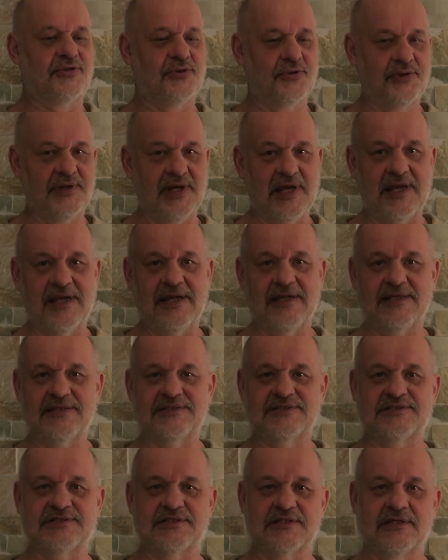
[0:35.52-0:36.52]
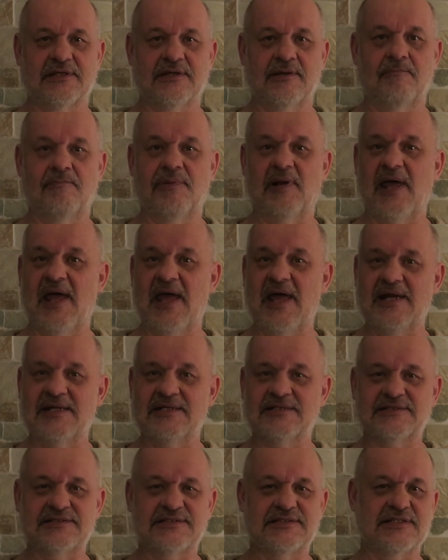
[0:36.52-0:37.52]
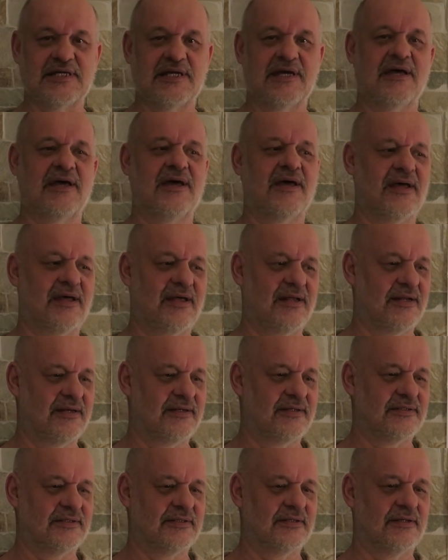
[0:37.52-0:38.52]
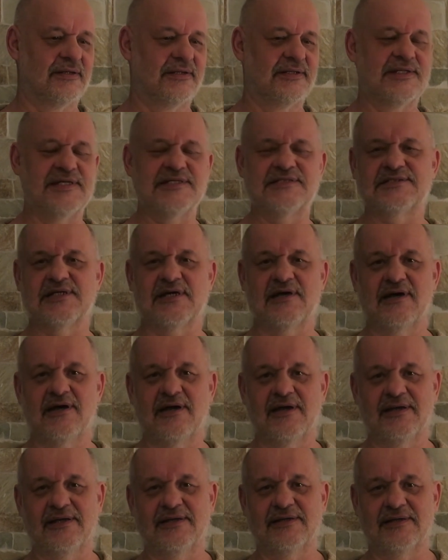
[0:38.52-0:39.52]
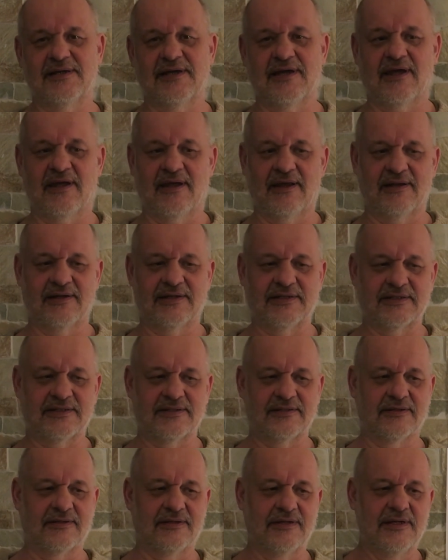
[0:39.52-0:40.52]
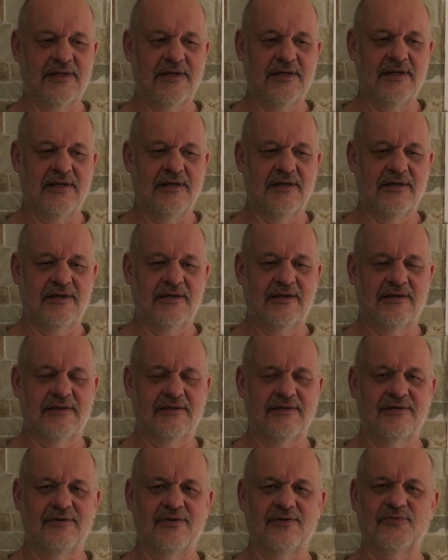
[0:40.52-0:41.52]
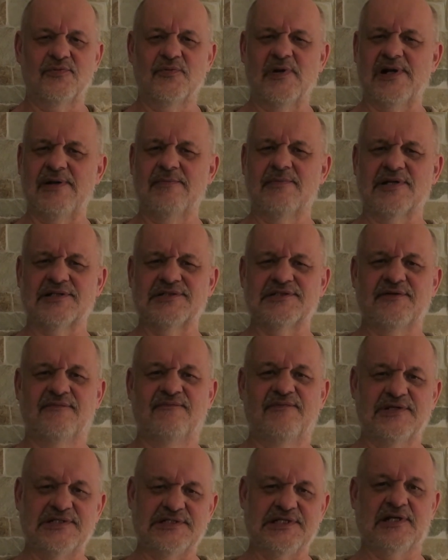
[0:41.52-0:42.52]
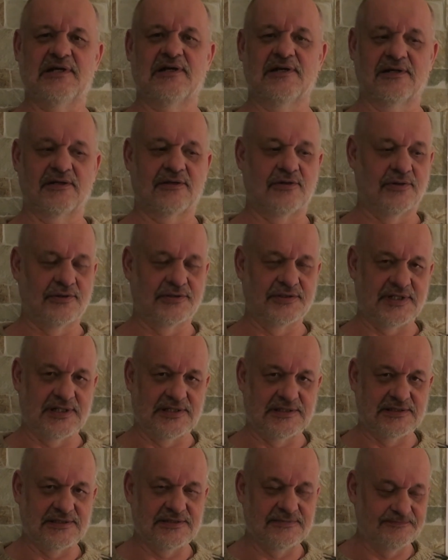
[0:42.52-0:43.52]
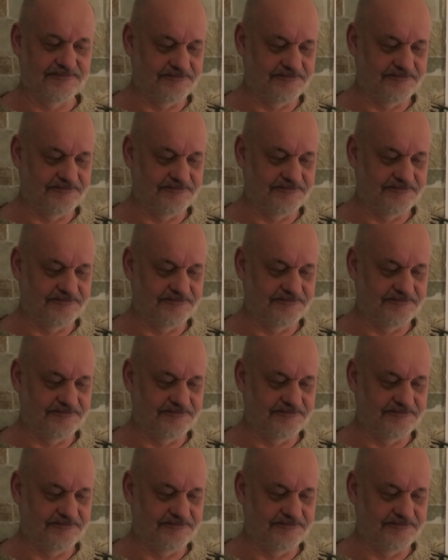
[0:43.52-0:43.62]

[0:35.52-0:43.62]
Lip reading: Today it's plans and design and not very much physical content.